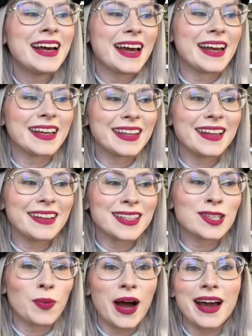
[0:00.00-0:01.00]
And I think
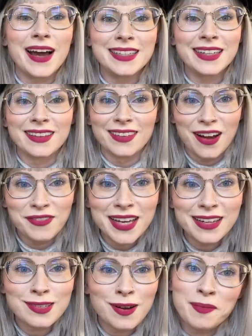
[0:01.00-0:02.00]
that's why I didn't love
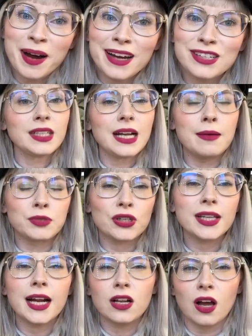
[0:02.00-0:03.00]
it so much. I'm sure
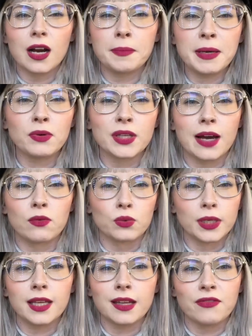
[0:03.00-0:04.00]
that a lot of people that
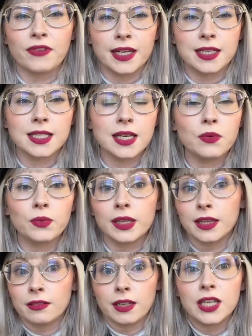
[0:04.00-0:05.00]
really love fantasy
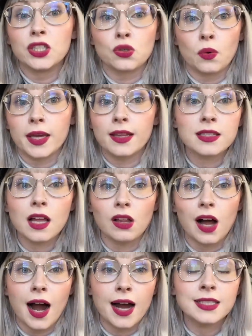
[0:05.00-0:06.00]
would enjoy this a
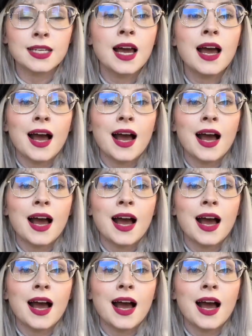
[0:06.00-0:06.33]
lot.